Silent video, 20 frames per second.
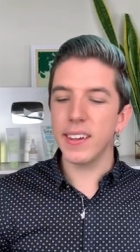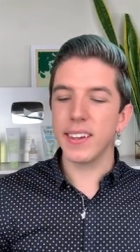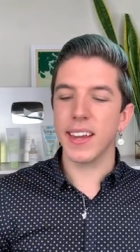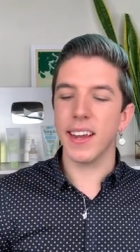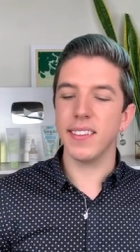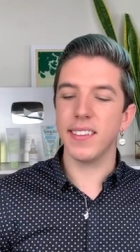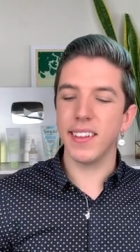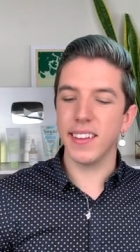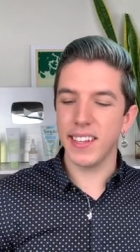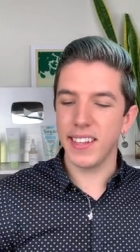
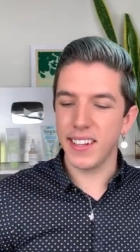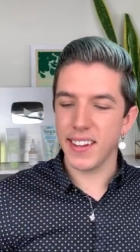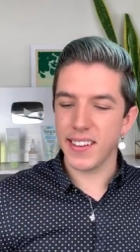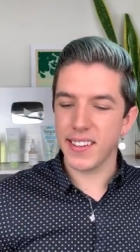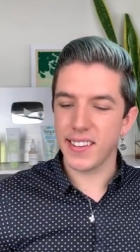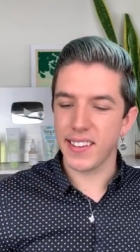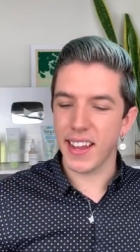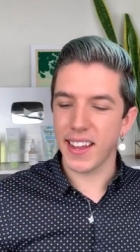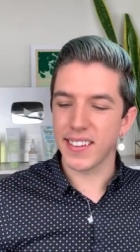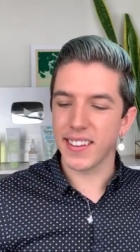Catalina
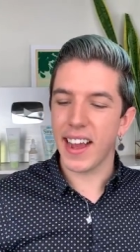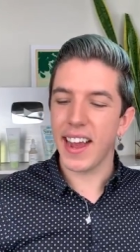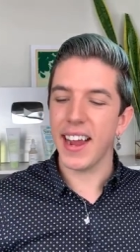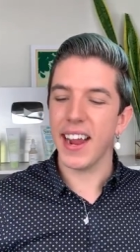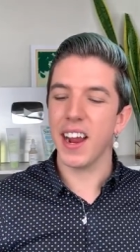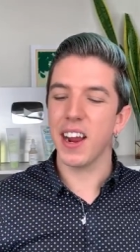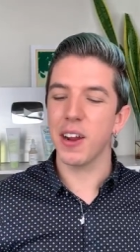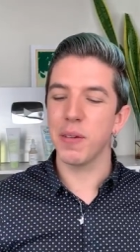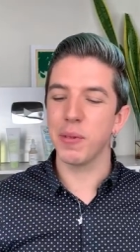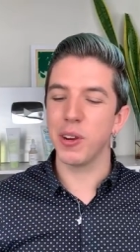says, Hi
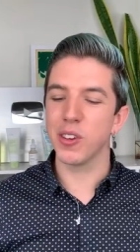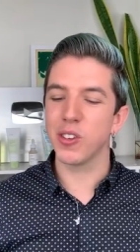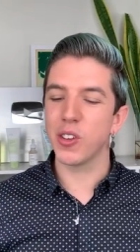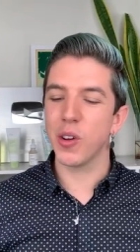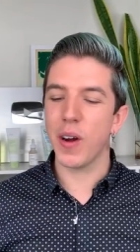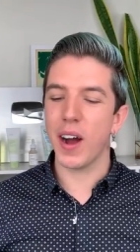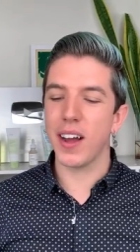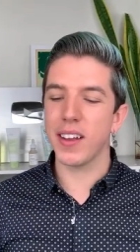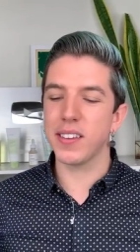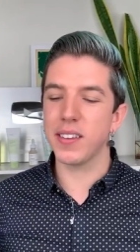Hyram, you're
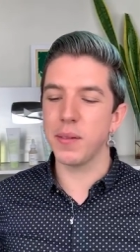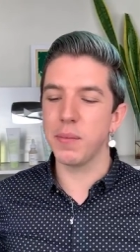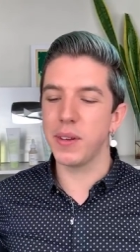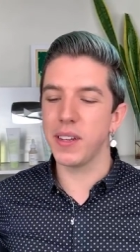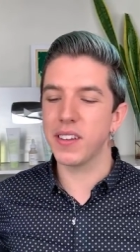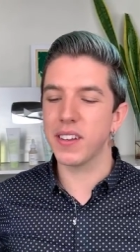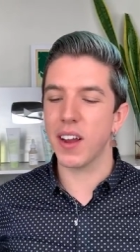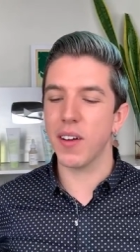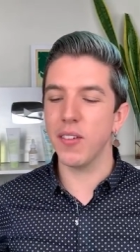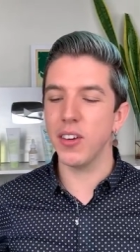so awesome.
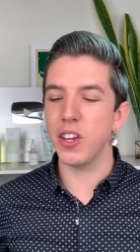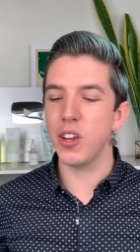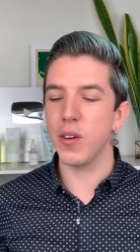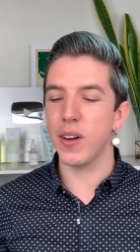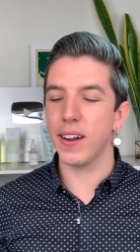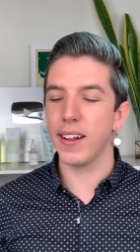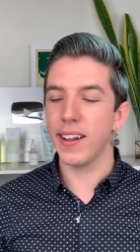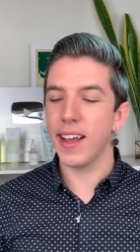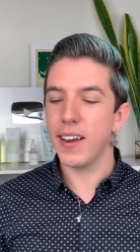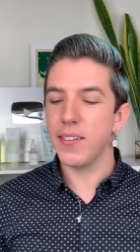Discovered you
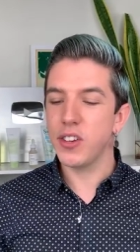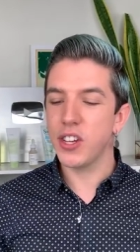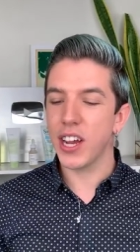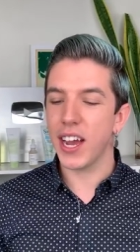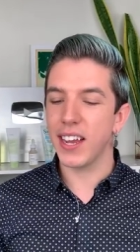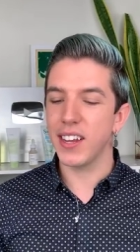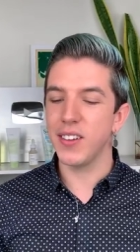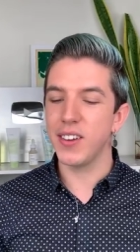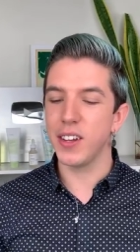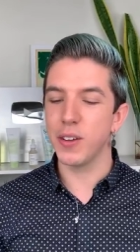on a live
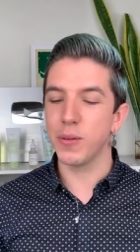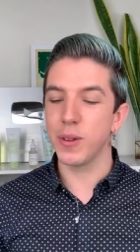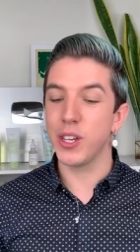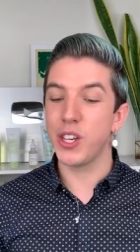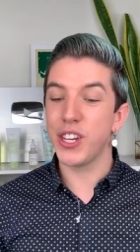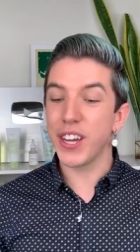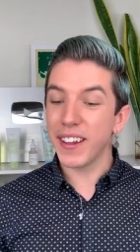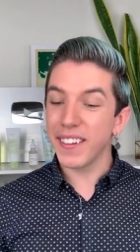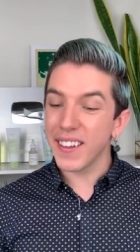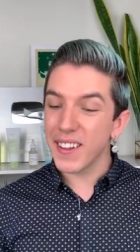chat you did with
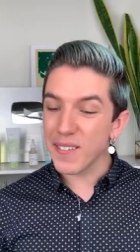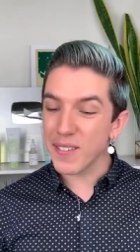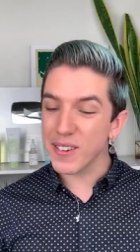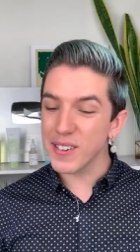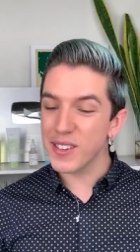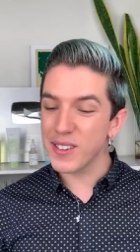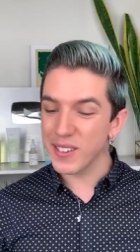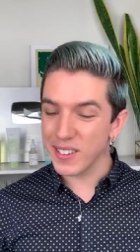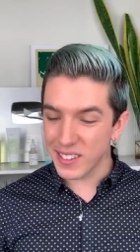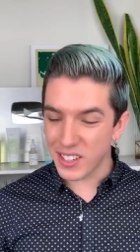Jen
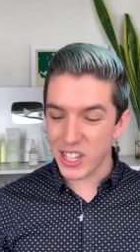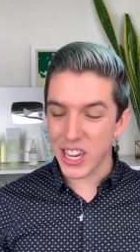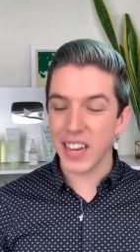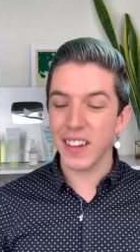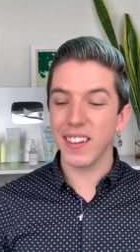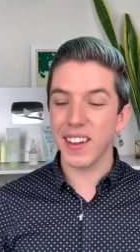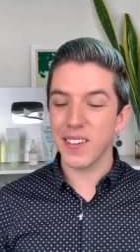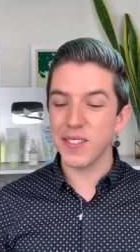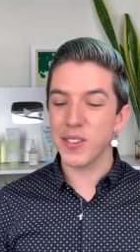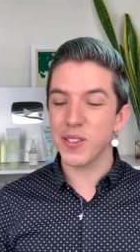Lovers
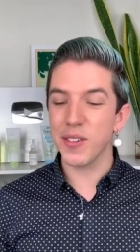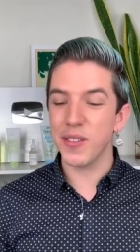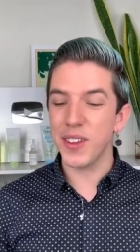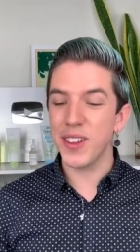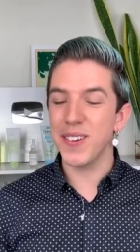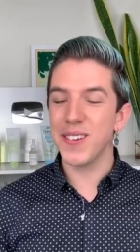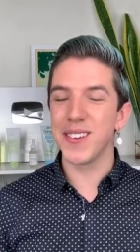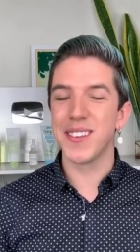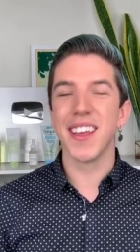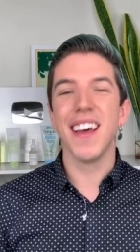Jen Loves
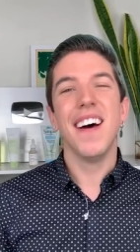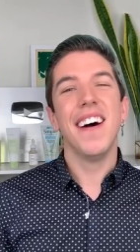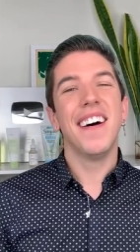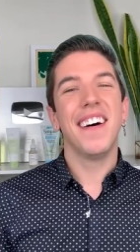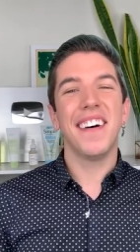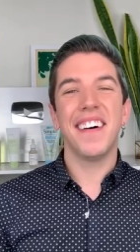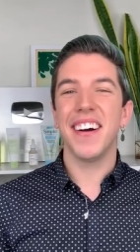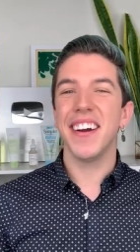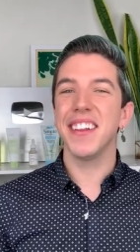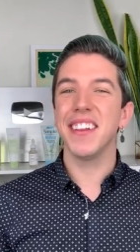Reviews.
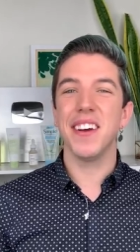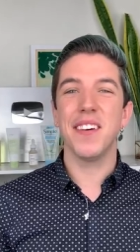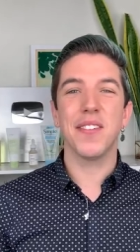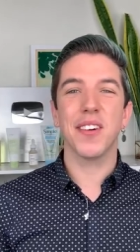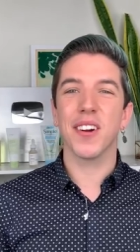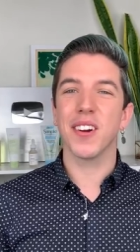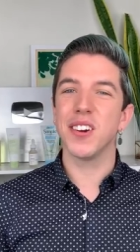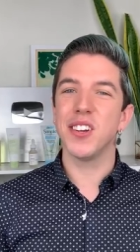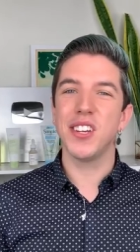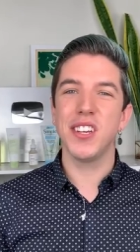Oh, I love
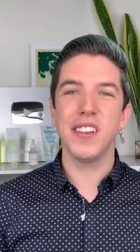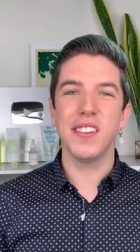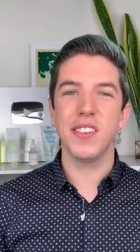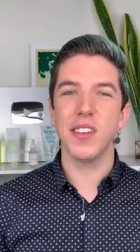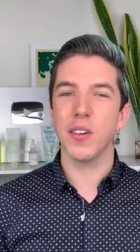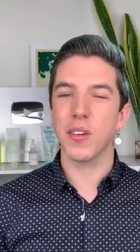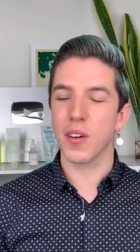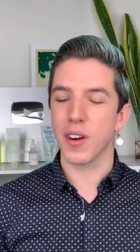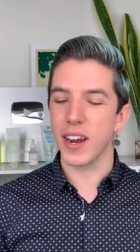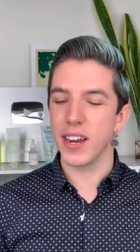her. She's
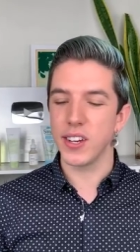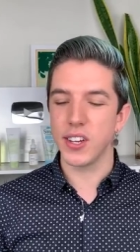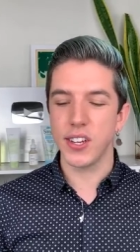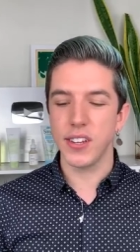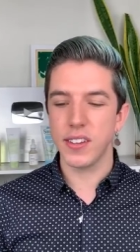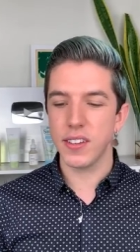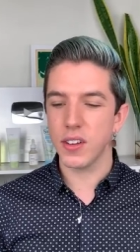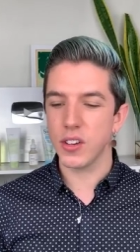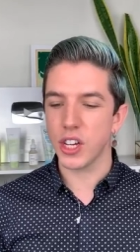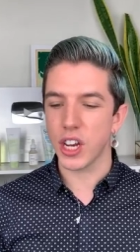so great.
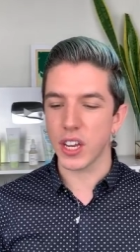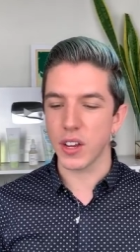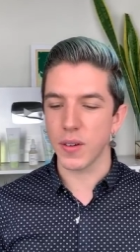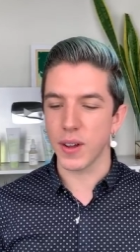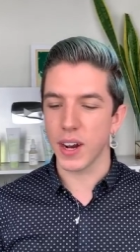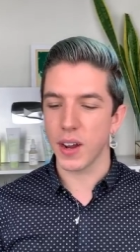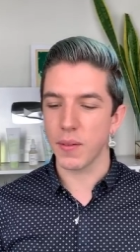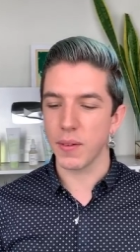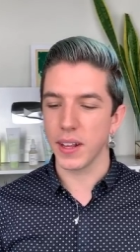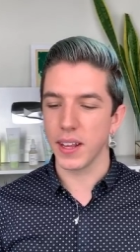She's so
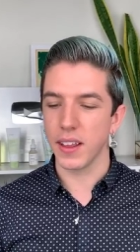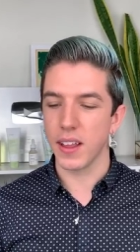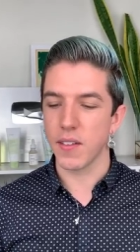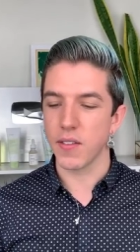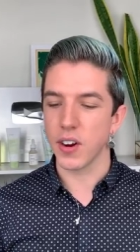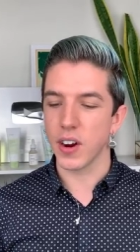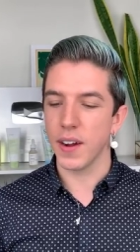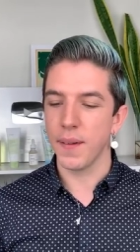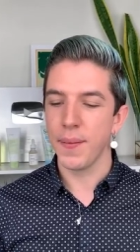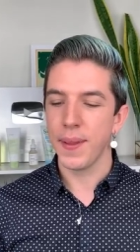genuine. I really love
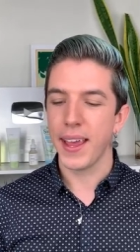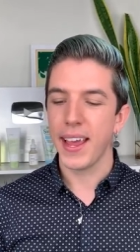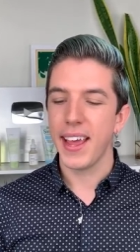her.